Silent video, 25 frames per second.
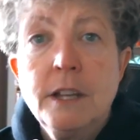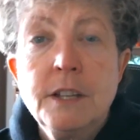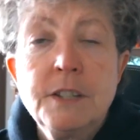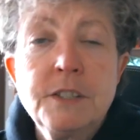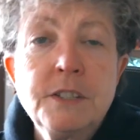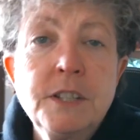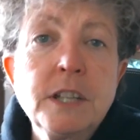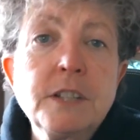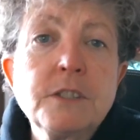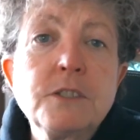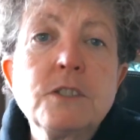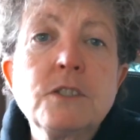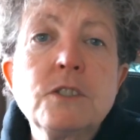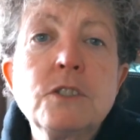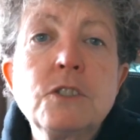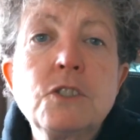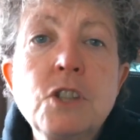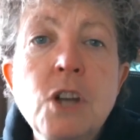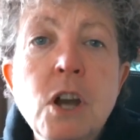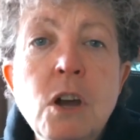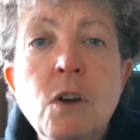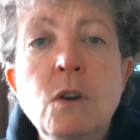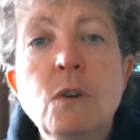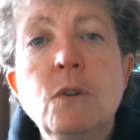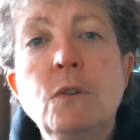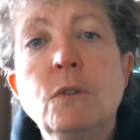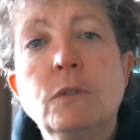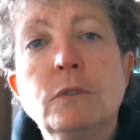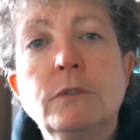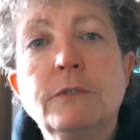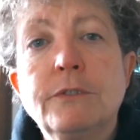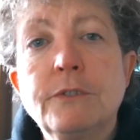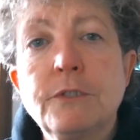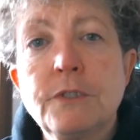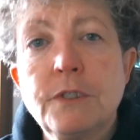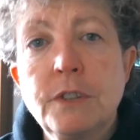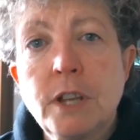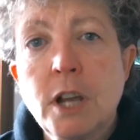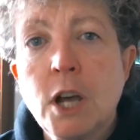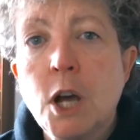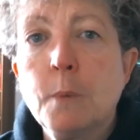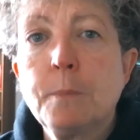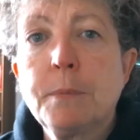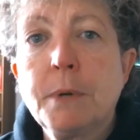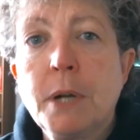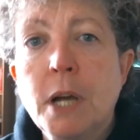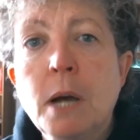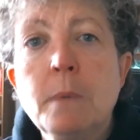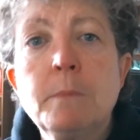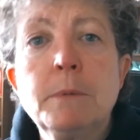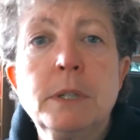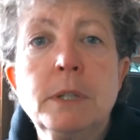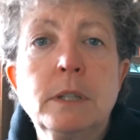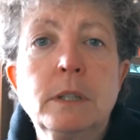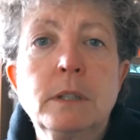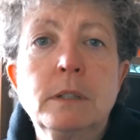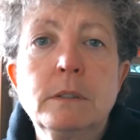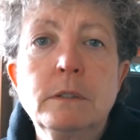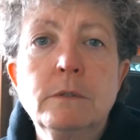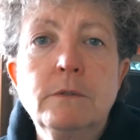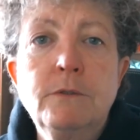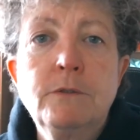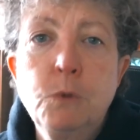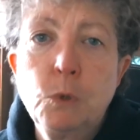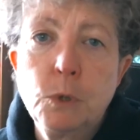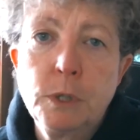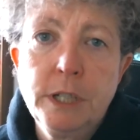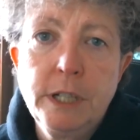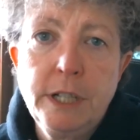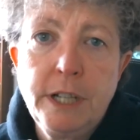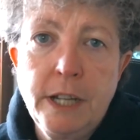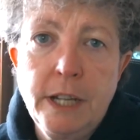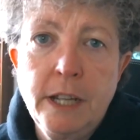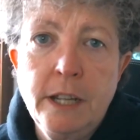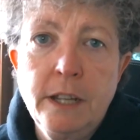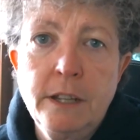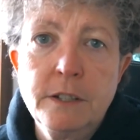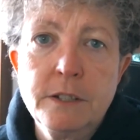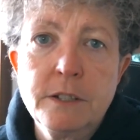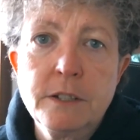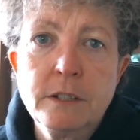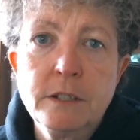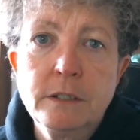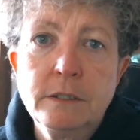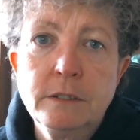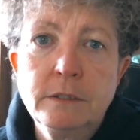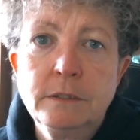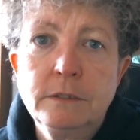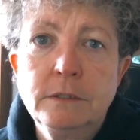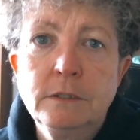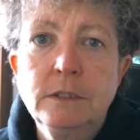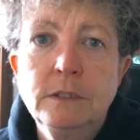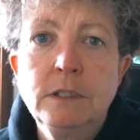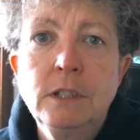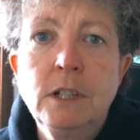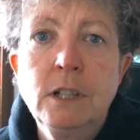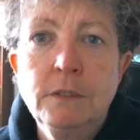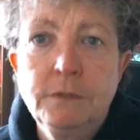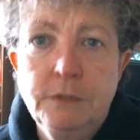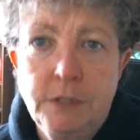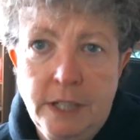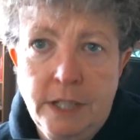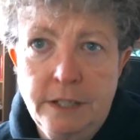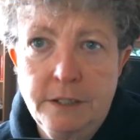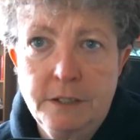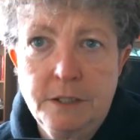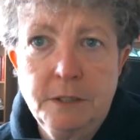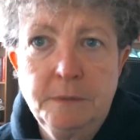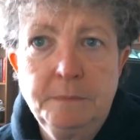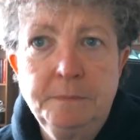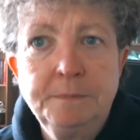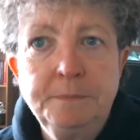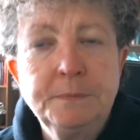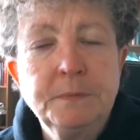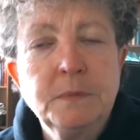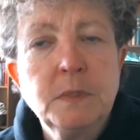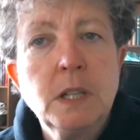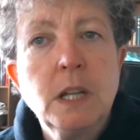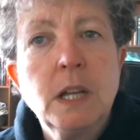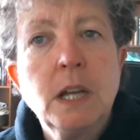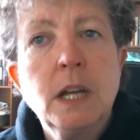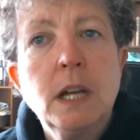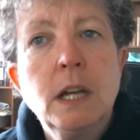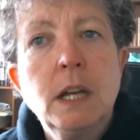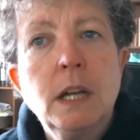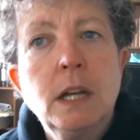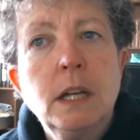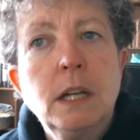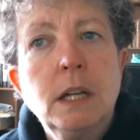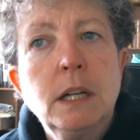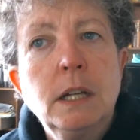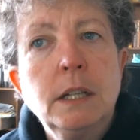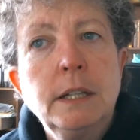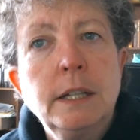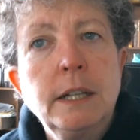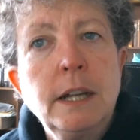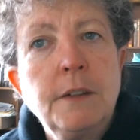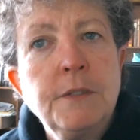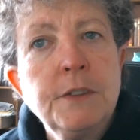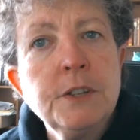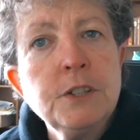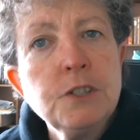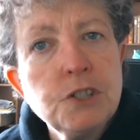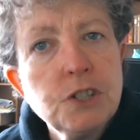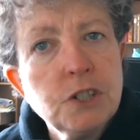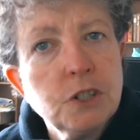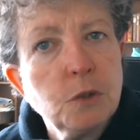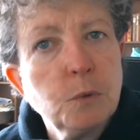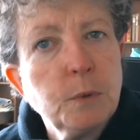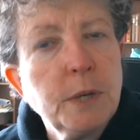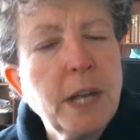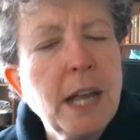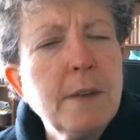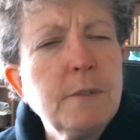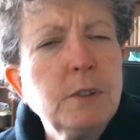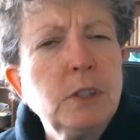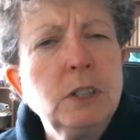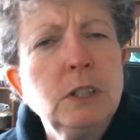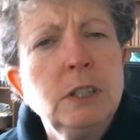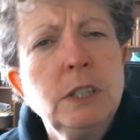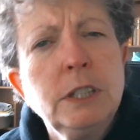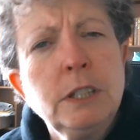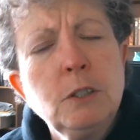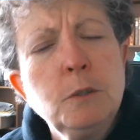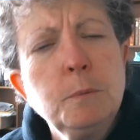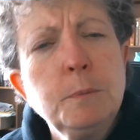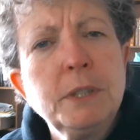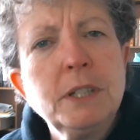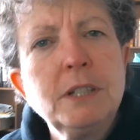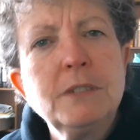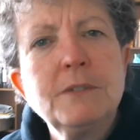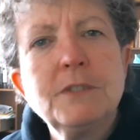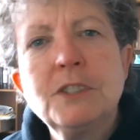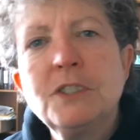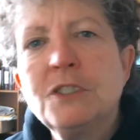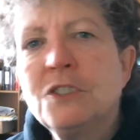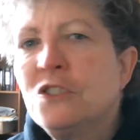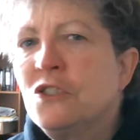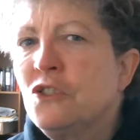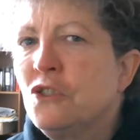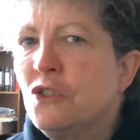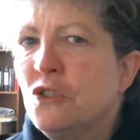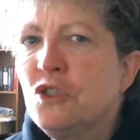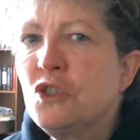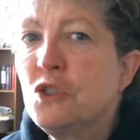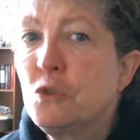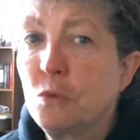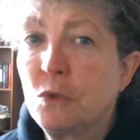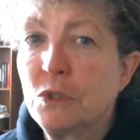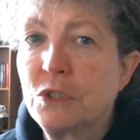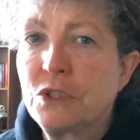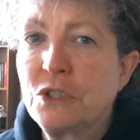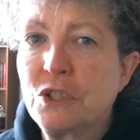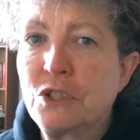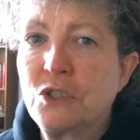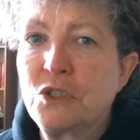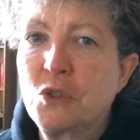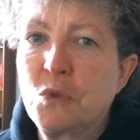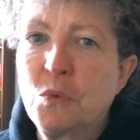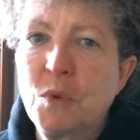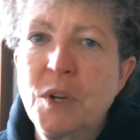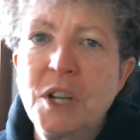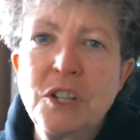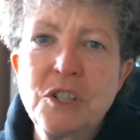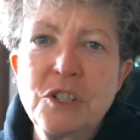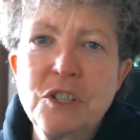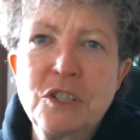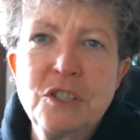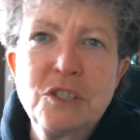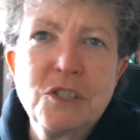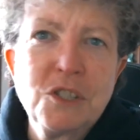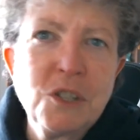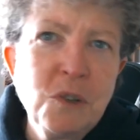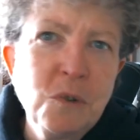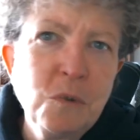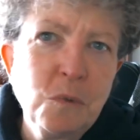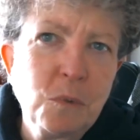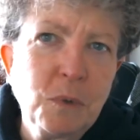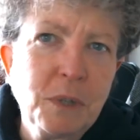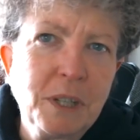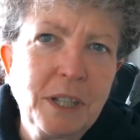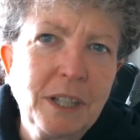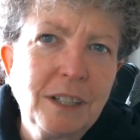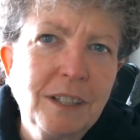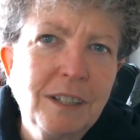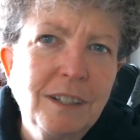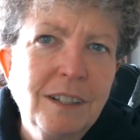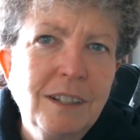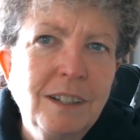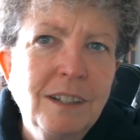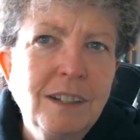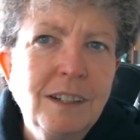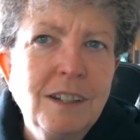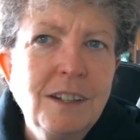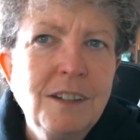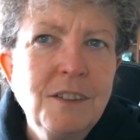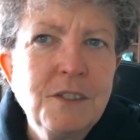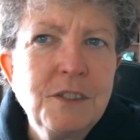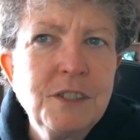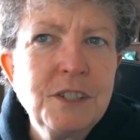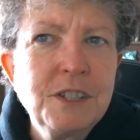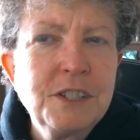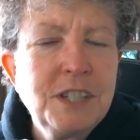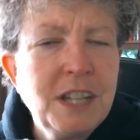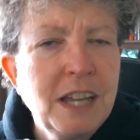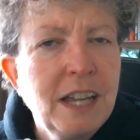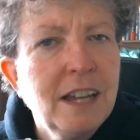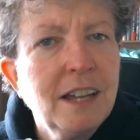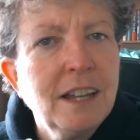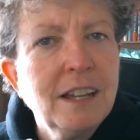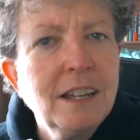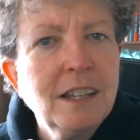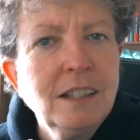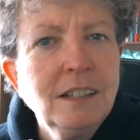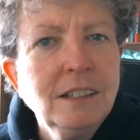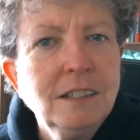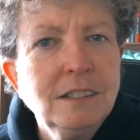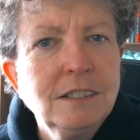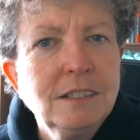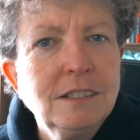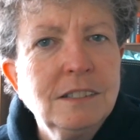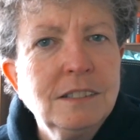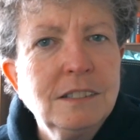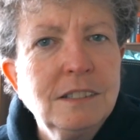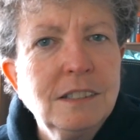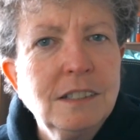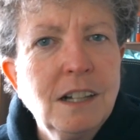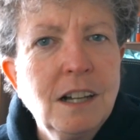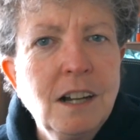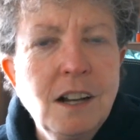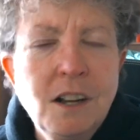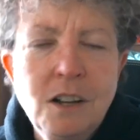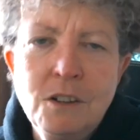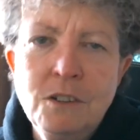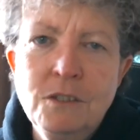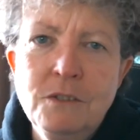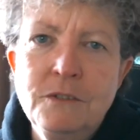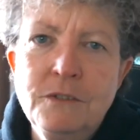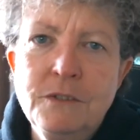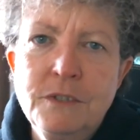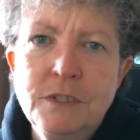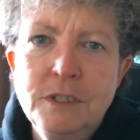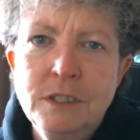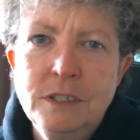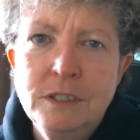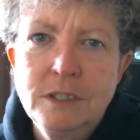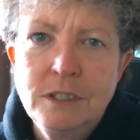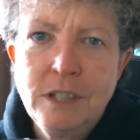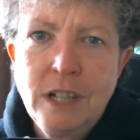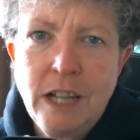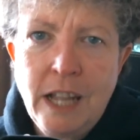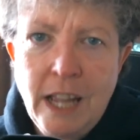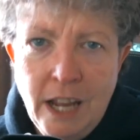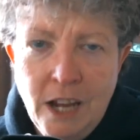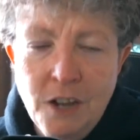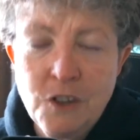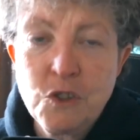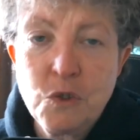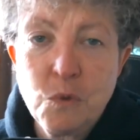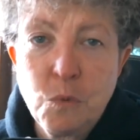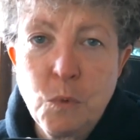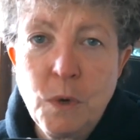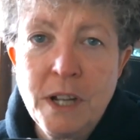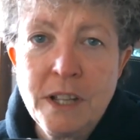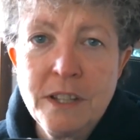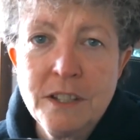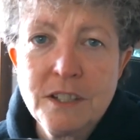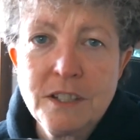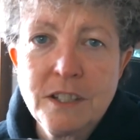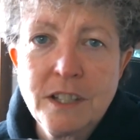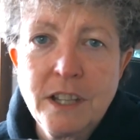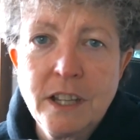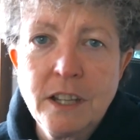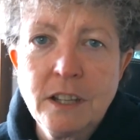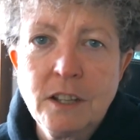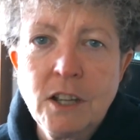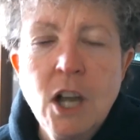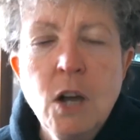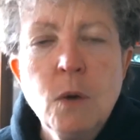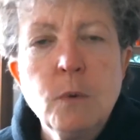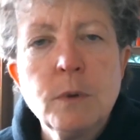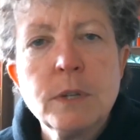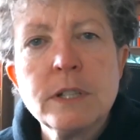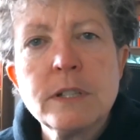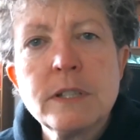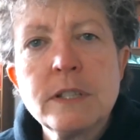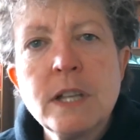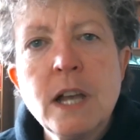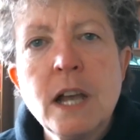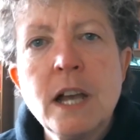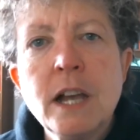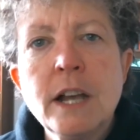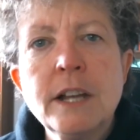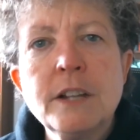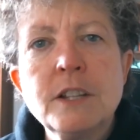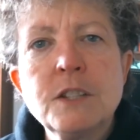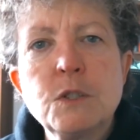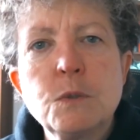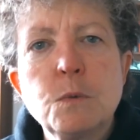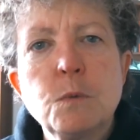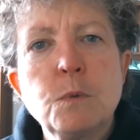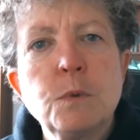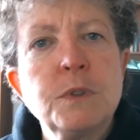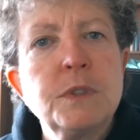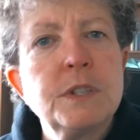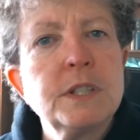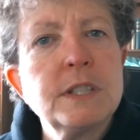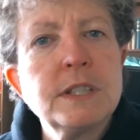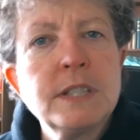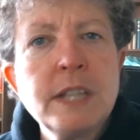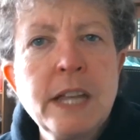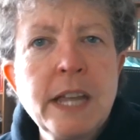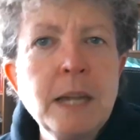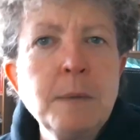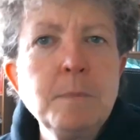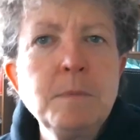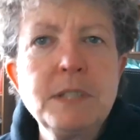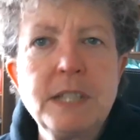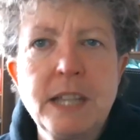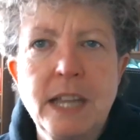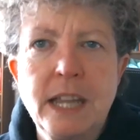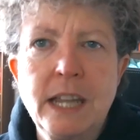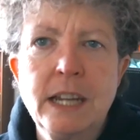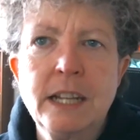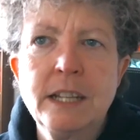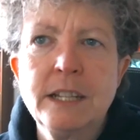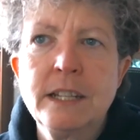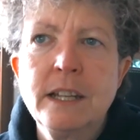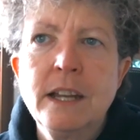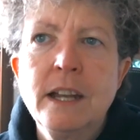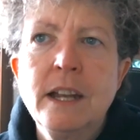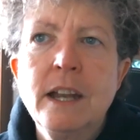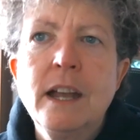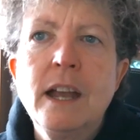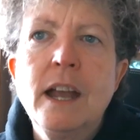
sets the tone for the upcoming 40 days of Lent. Now, this year we have a little bit of an unusual situation, don't we? The day of Ash Wednesday coincides with the same date